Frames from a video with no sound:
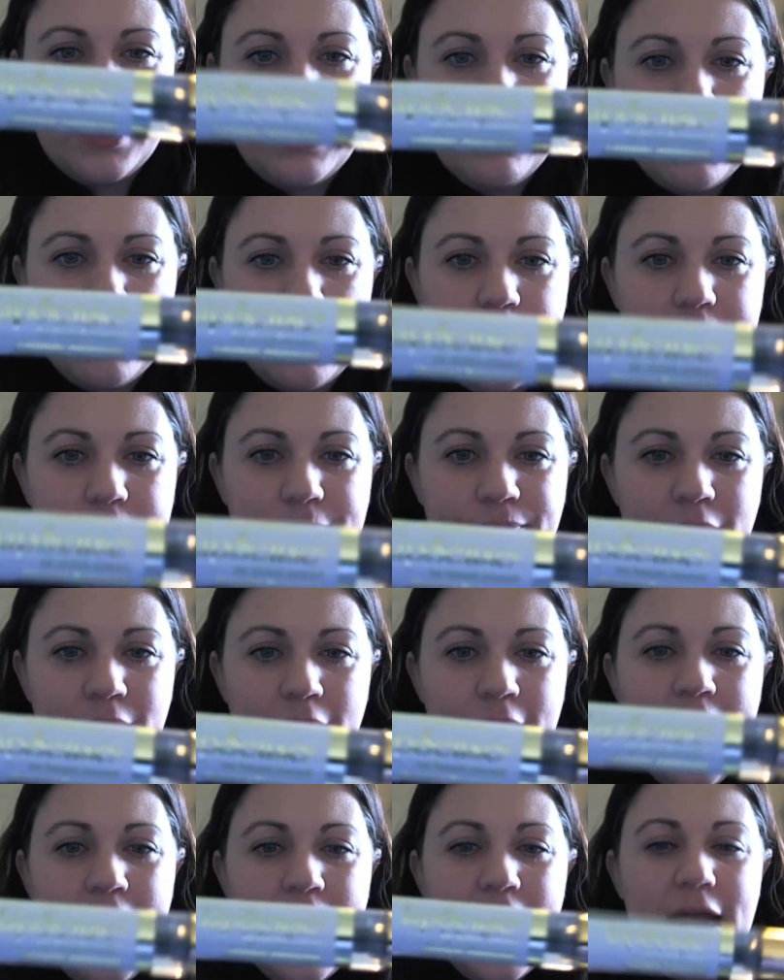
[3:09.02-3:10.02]
blurry.
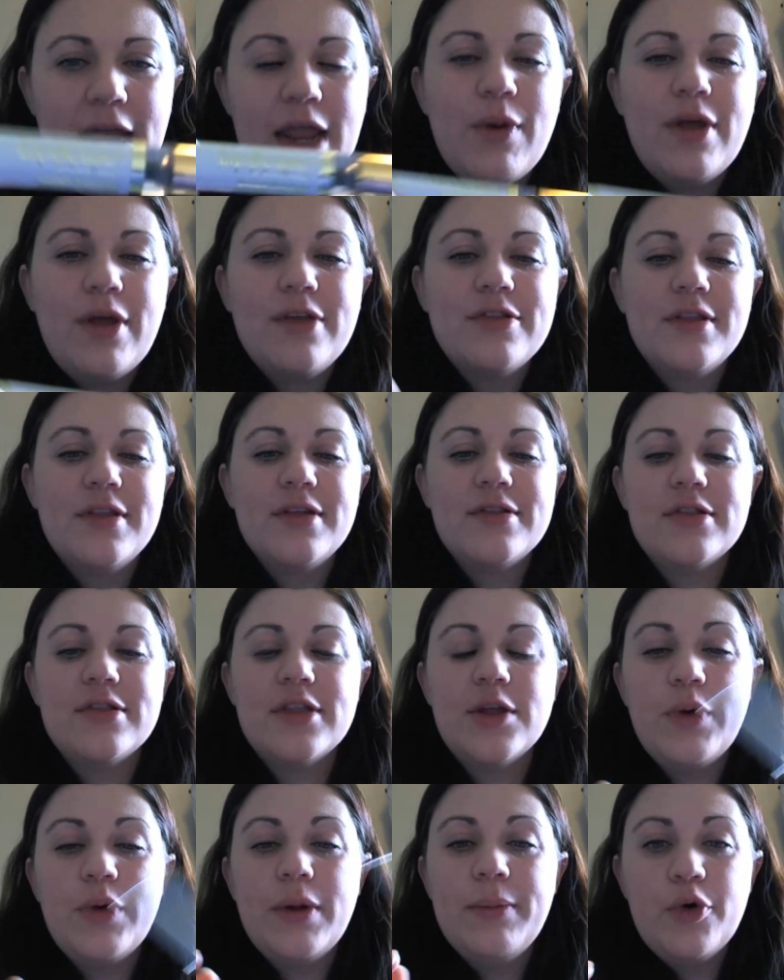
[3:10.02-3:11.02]
Anyways, this is
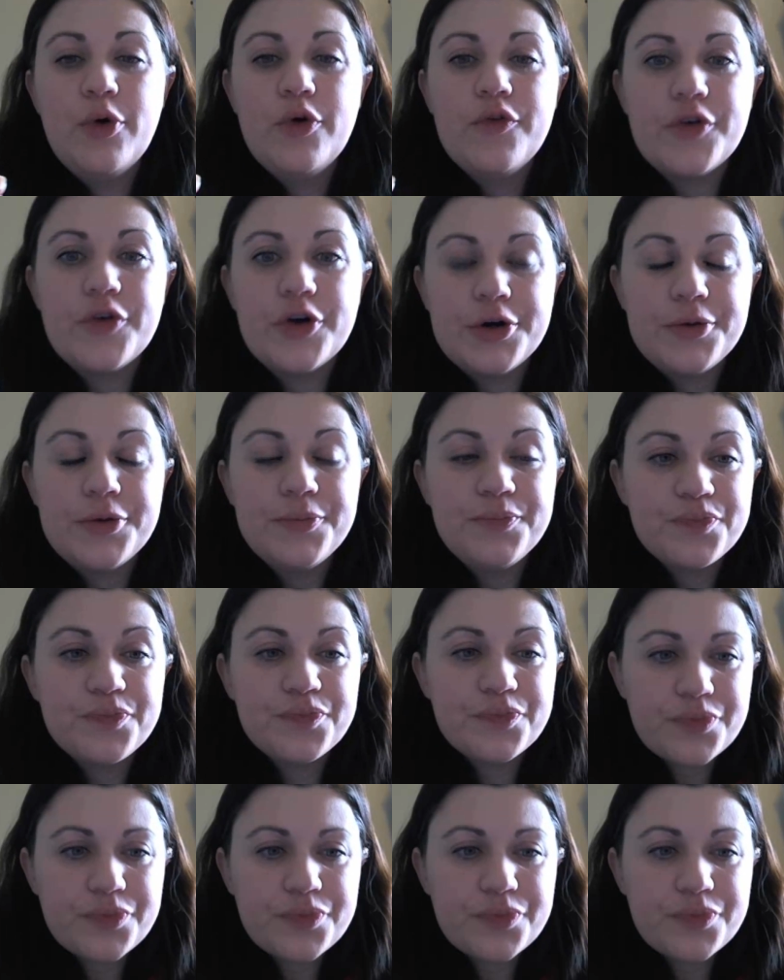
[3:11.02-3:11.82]
the remover.